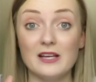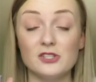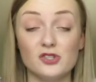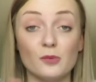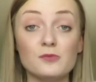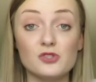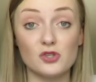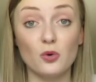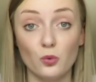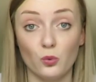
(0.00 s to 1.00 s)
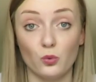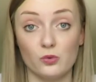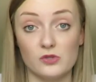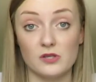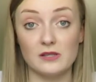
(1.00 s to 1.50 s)
some
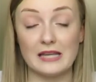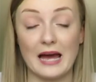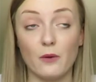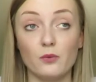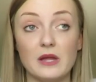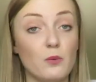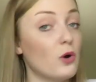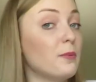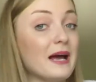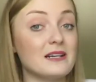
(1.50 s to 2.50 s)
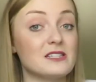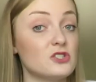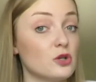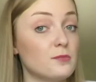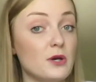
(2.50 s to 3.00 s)
schools, now there will be access
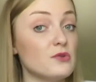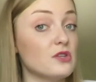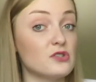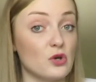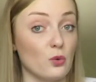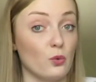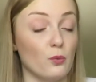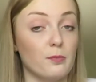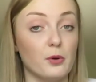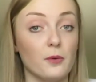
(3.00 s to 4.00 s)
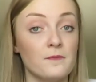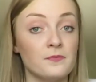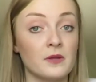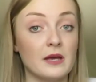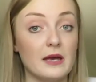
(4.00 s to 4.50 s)
to computers at the school, but
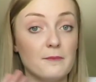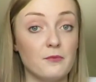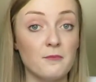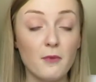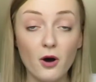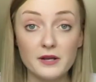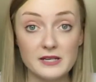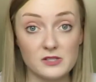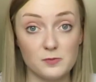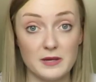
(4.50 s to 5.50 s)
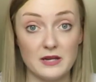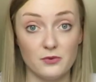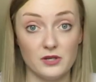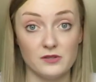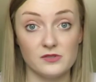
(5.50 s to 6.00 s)
from my
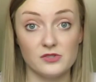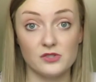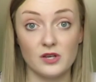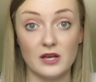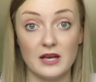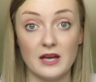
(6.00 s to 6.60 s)
experience,